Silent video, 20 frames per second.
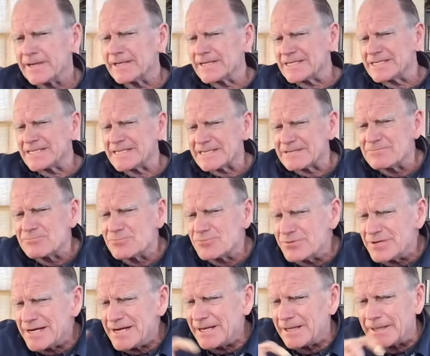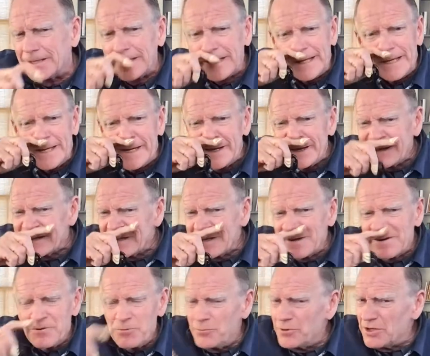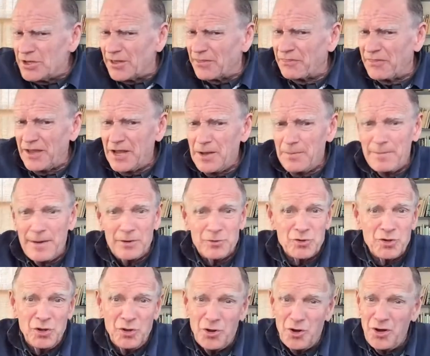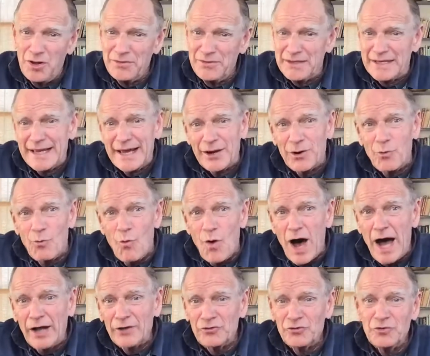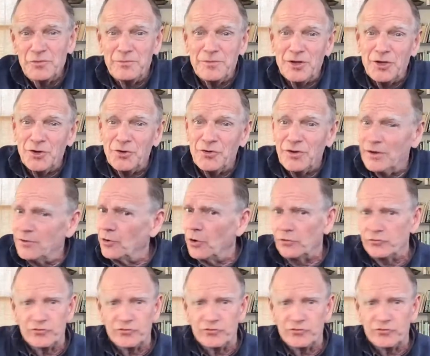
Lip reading: I said, really? you know, when you think about cloth, you got to wash them. And you did. No, I